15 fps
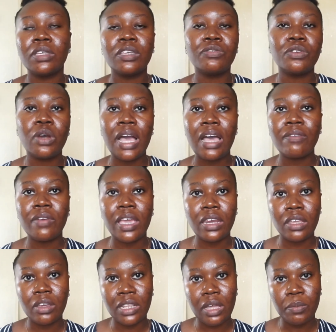If you have
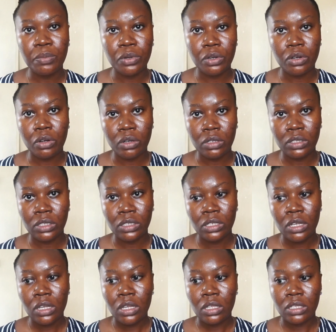any other products
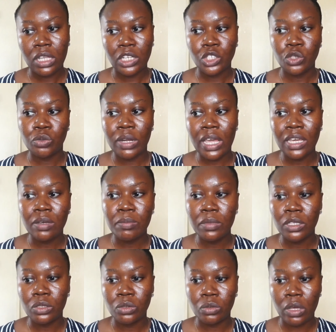that you would like
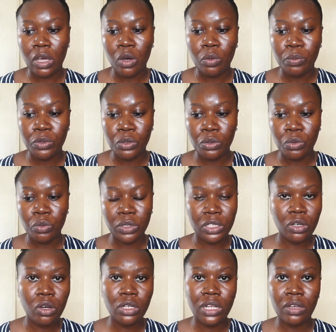me to help you with
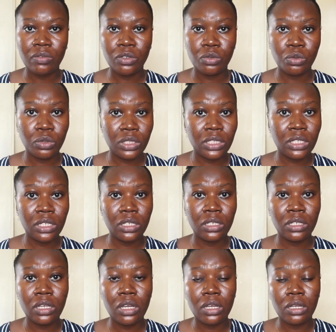the order of the
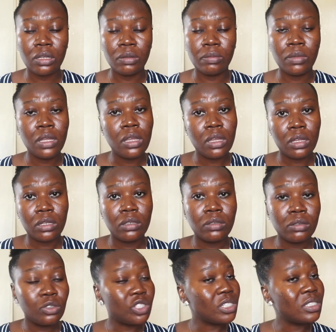routine,
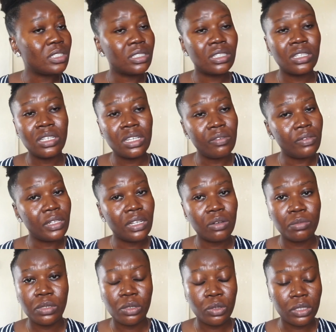just leave it
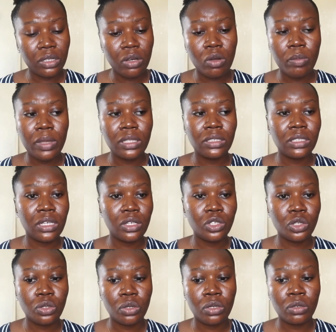down below in the comment
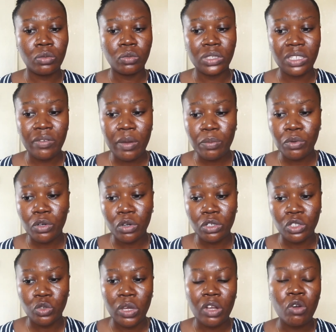section. Whatever
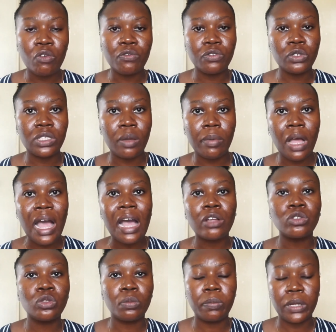products you are confused about how
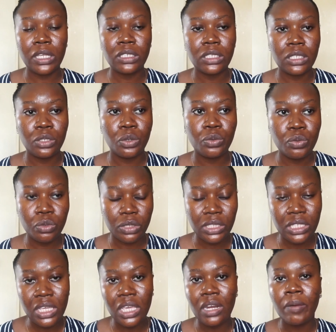to place in your
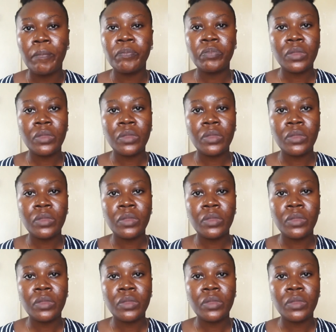routine,